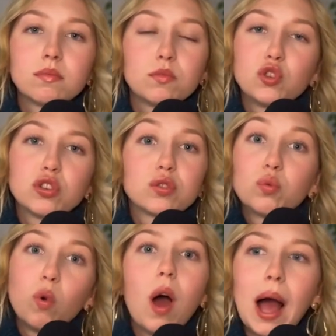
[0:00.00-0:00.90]
just
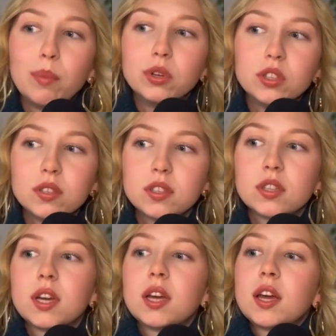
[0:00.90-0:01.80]
what happened.
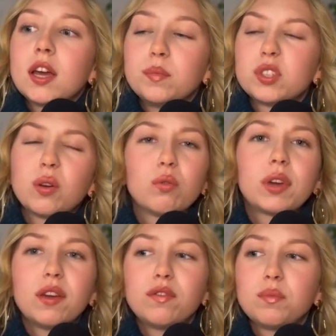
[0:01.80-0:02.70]
So, I'll
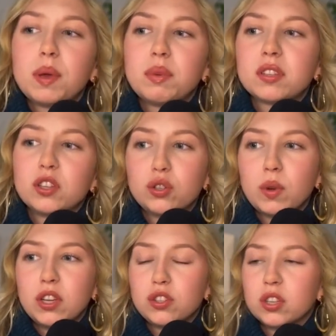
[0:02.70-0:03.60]
give maybe a
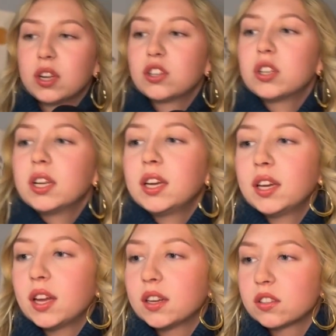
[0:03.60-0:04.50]
situation, actually,
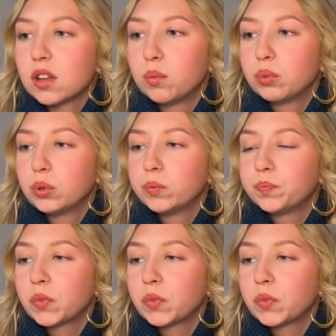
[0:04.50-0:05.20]
an example.